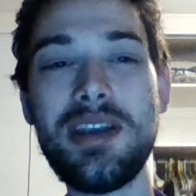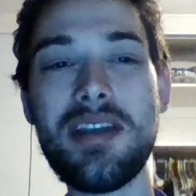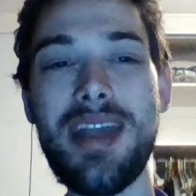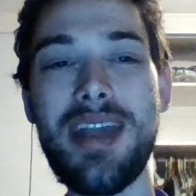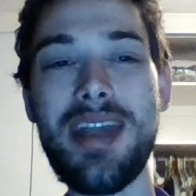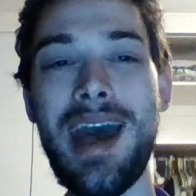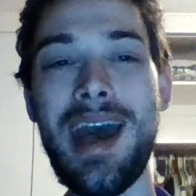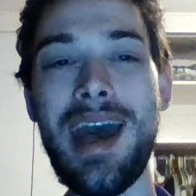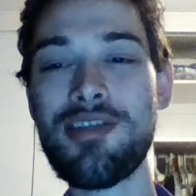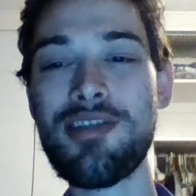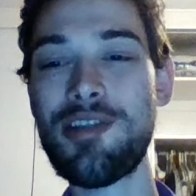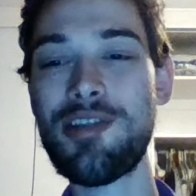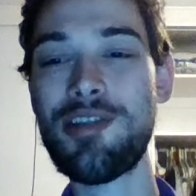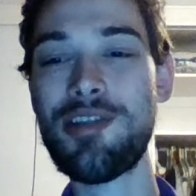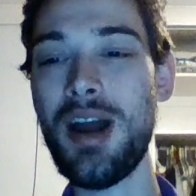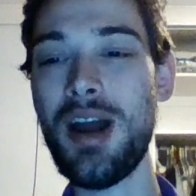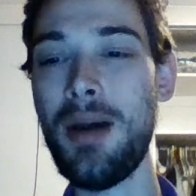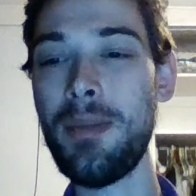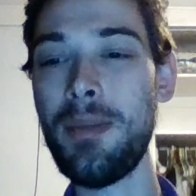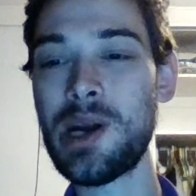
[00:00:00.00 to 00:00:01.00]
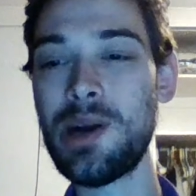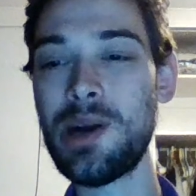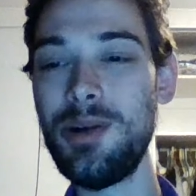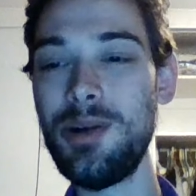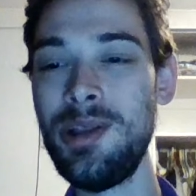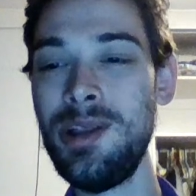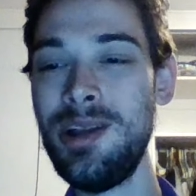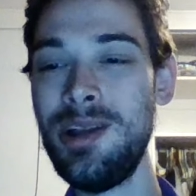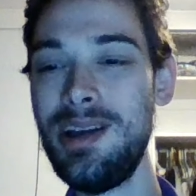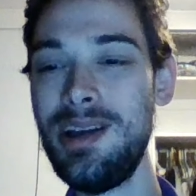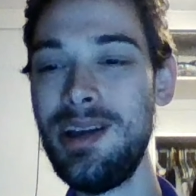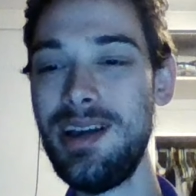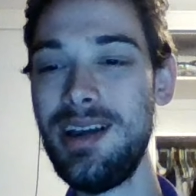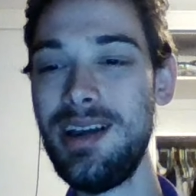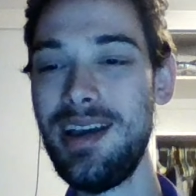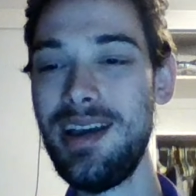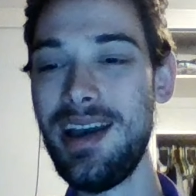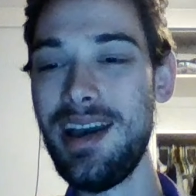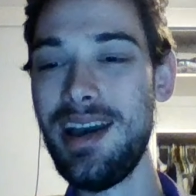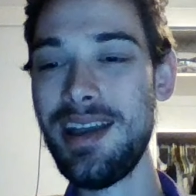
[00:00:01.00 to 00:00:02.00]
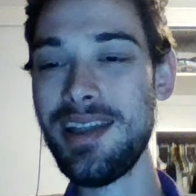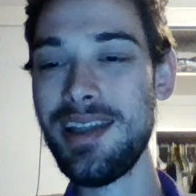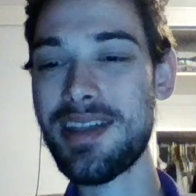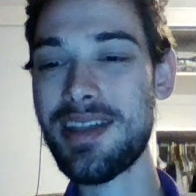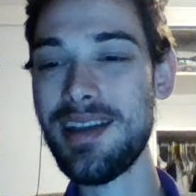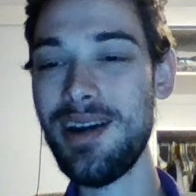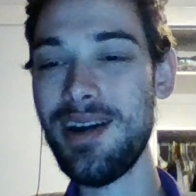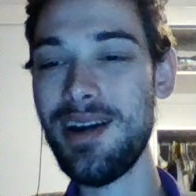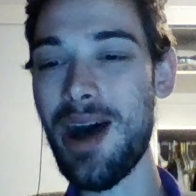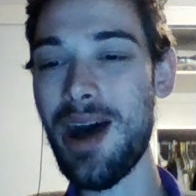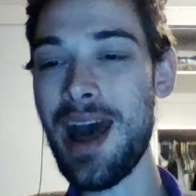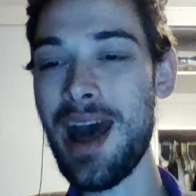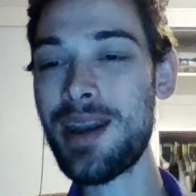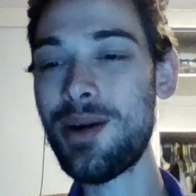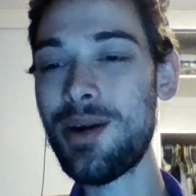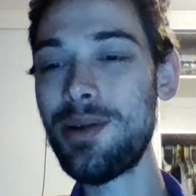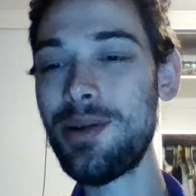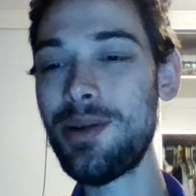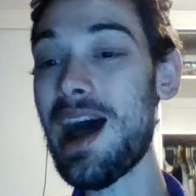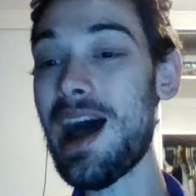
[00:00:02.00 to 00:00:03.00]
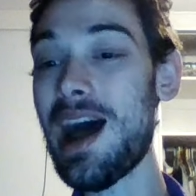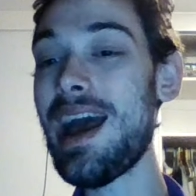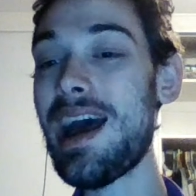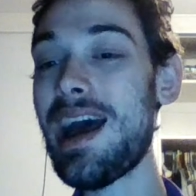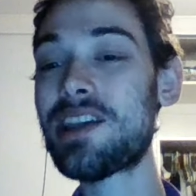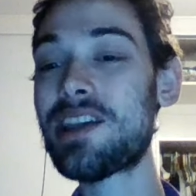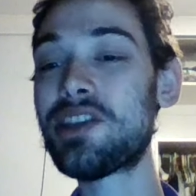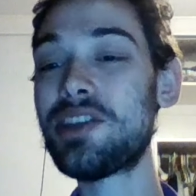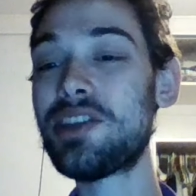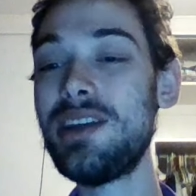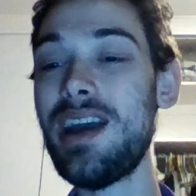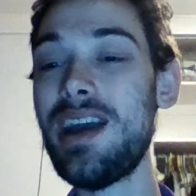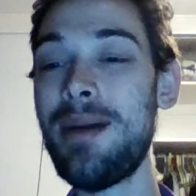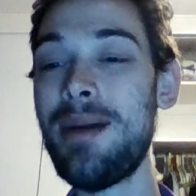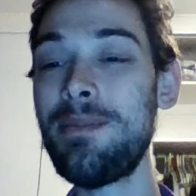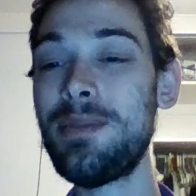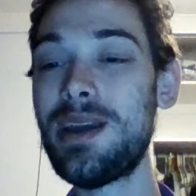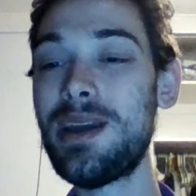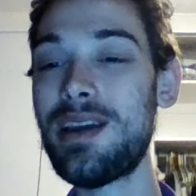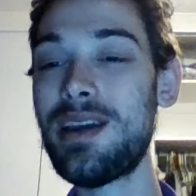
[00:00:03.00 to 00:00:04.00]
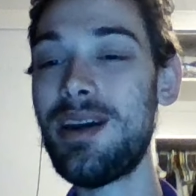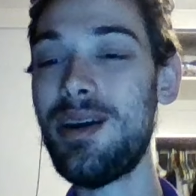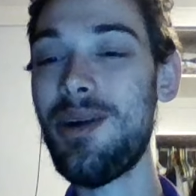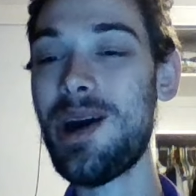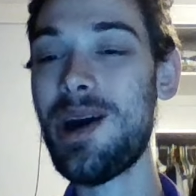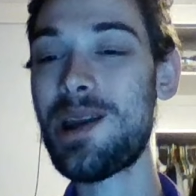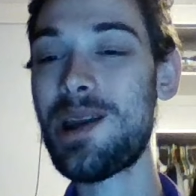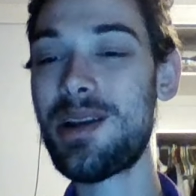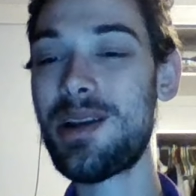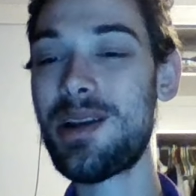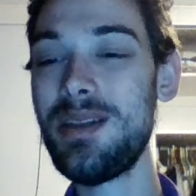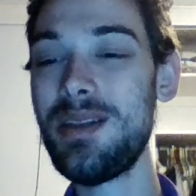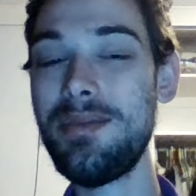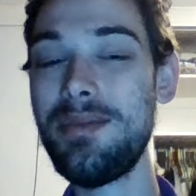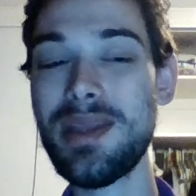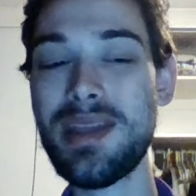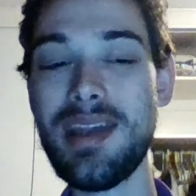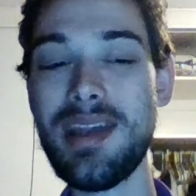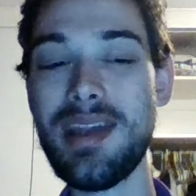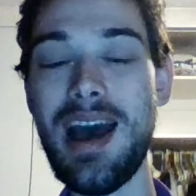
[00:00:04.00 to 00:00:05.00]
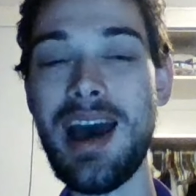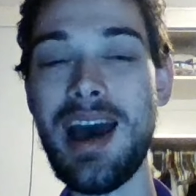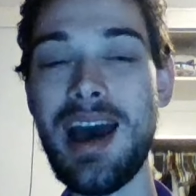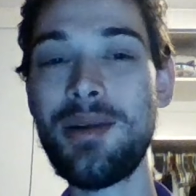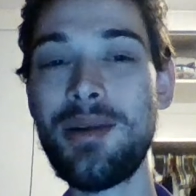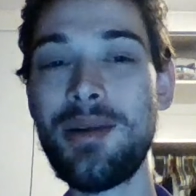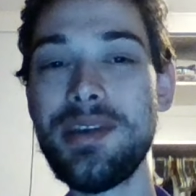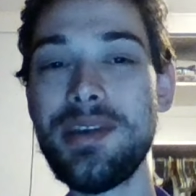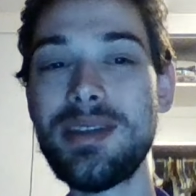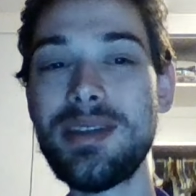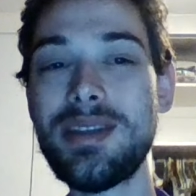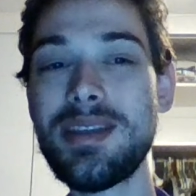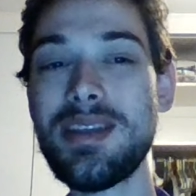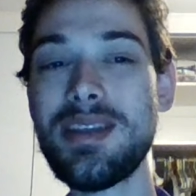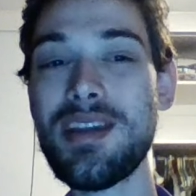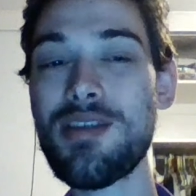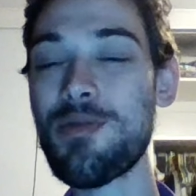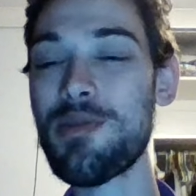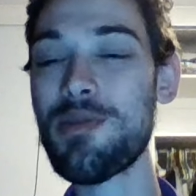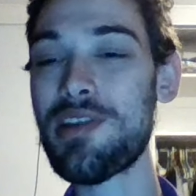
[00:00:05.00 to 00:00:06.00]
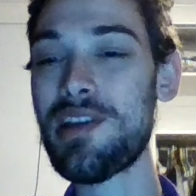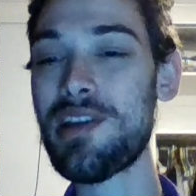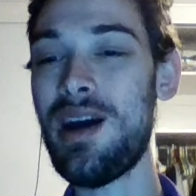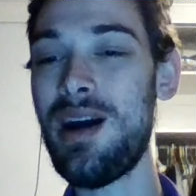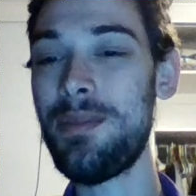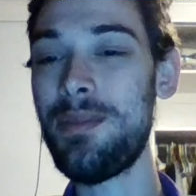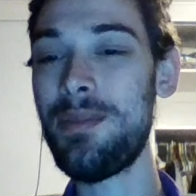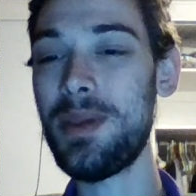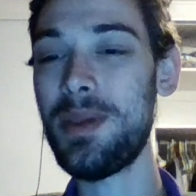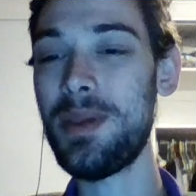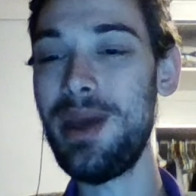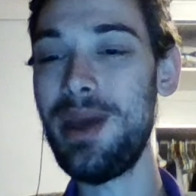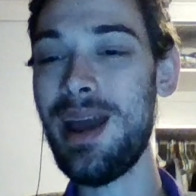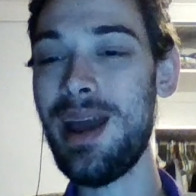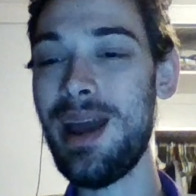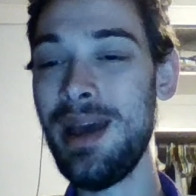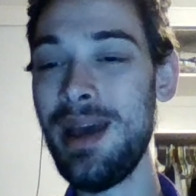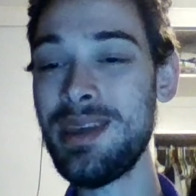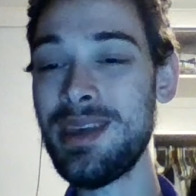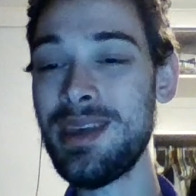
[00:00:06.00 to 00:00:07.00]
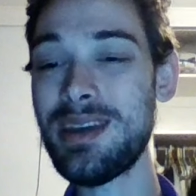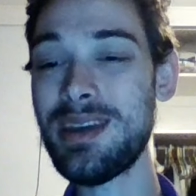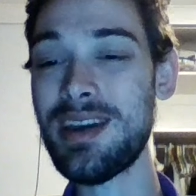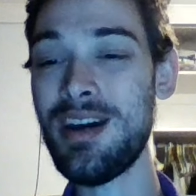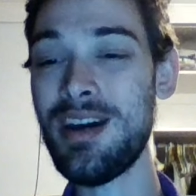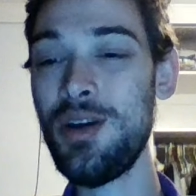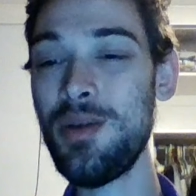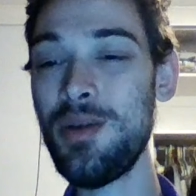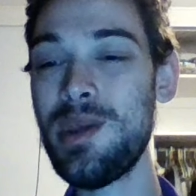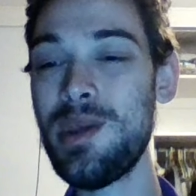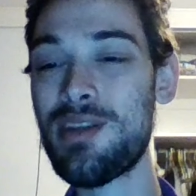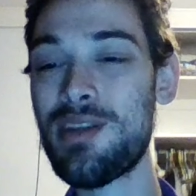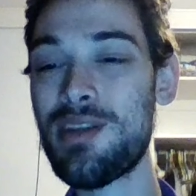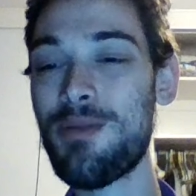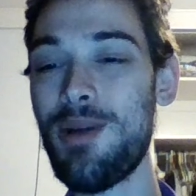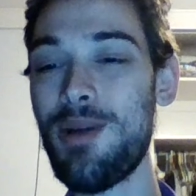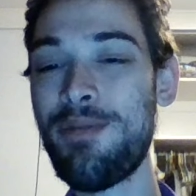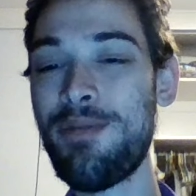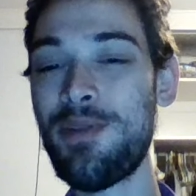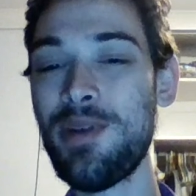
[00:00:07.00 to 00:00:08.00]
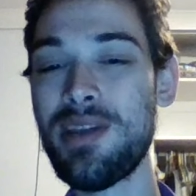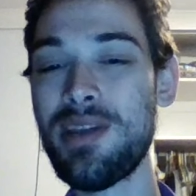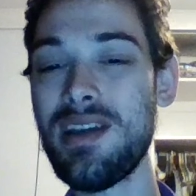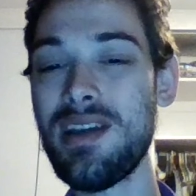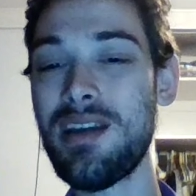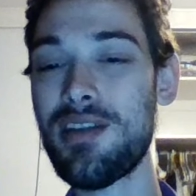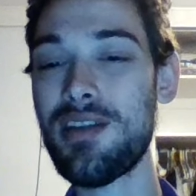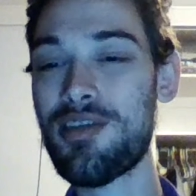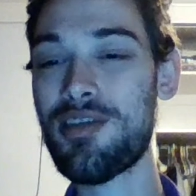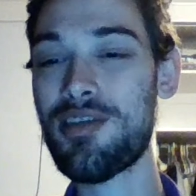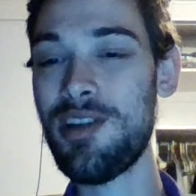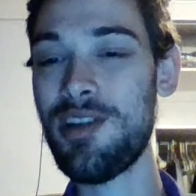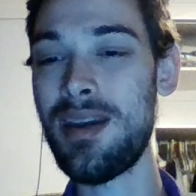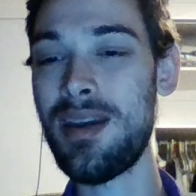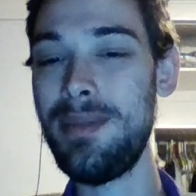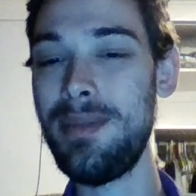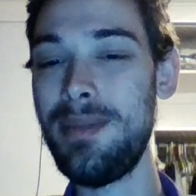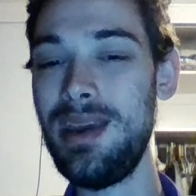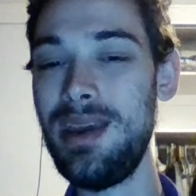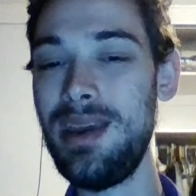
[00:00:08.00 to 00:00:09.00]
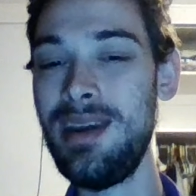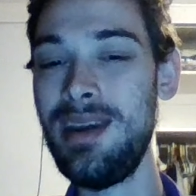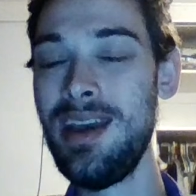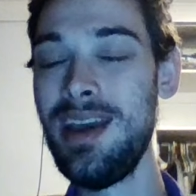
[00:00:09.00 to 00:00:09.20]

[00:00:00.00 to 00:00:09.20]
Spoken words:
is astronomical. And so I'm going to go out on a limb and say I don't think that this was a compliment. I think that Kobe is referencing astronomy